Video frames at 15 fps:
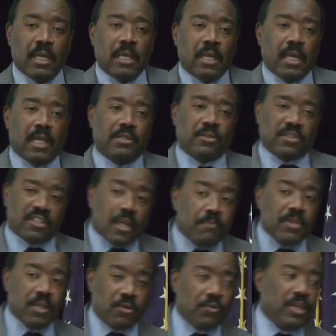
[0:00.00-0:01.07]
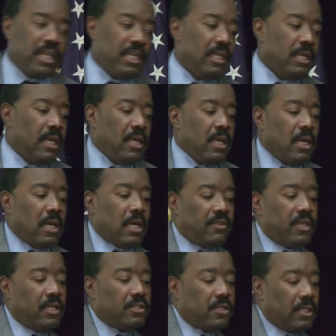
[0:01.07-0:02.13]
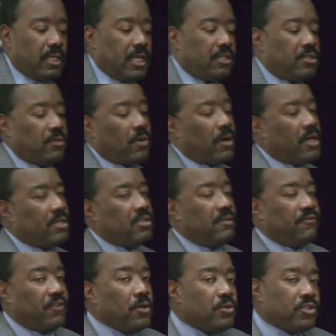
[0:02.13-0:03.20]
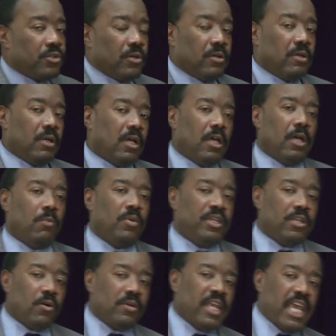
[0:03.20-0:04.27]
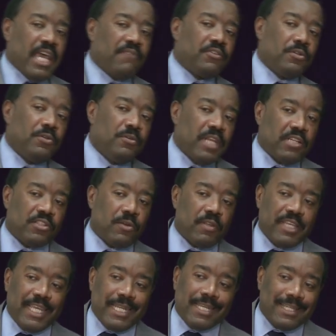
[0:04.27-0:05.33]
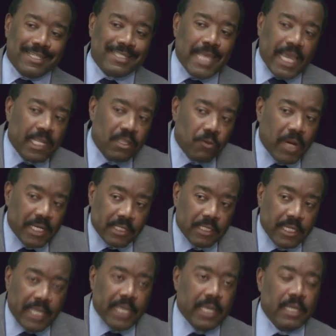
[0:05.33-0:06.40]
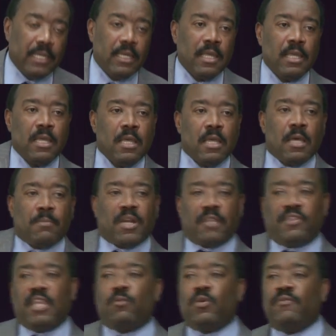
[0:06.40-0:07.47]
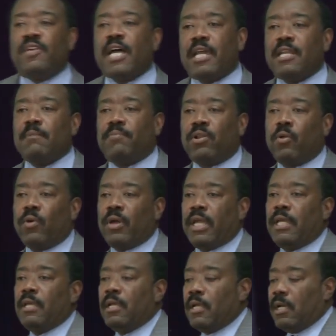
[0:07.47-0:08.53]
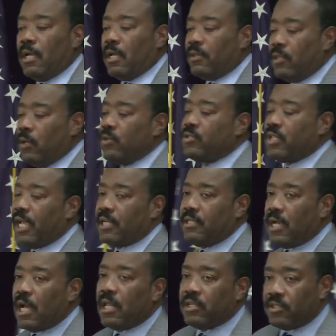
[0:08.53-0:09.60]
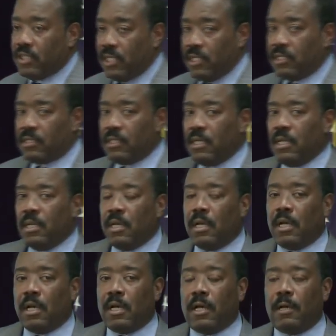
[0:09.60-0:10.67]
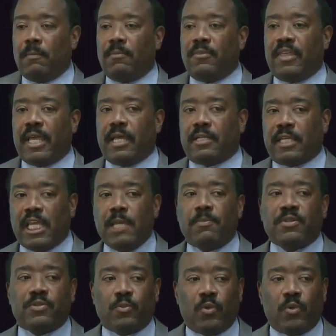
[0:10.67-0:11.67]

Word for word: And to some degree, I think to get to our energy future, um, we don't have to necessarily get it exactly right today, but I think we've got to employ uh, those technologies um, that keep us